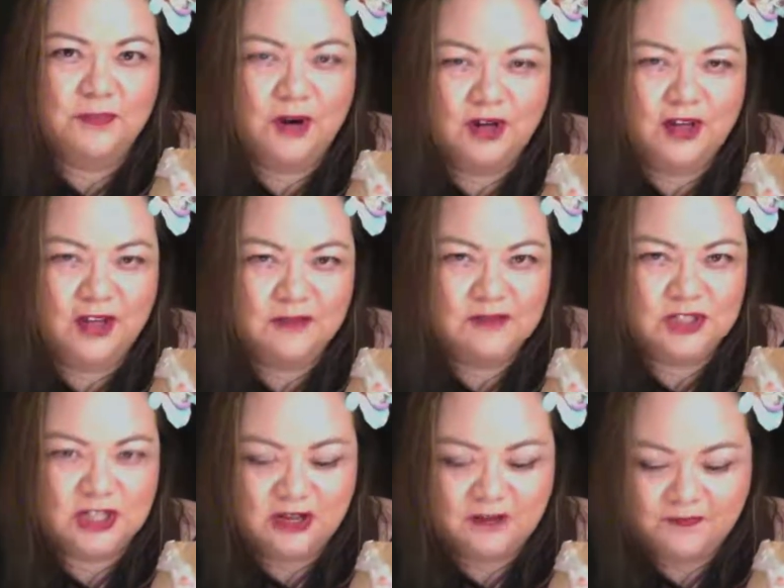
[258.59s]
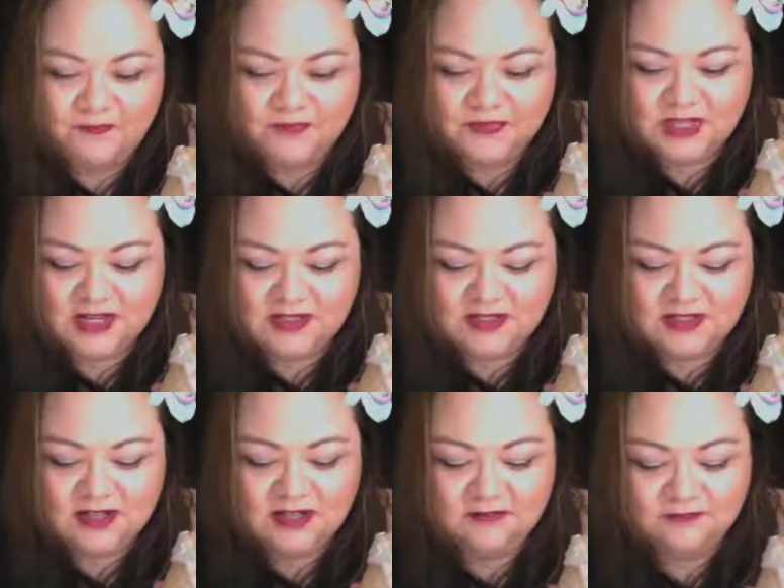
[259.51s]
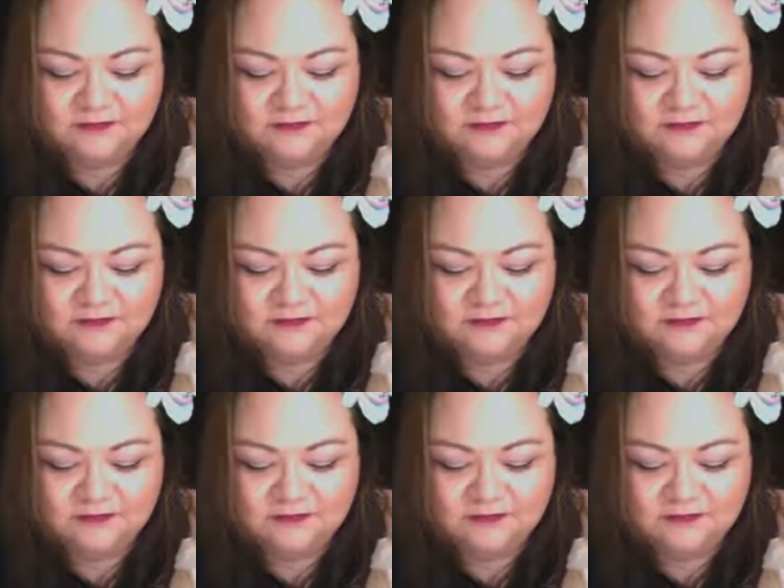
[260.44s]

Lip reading: Park MGM tasting.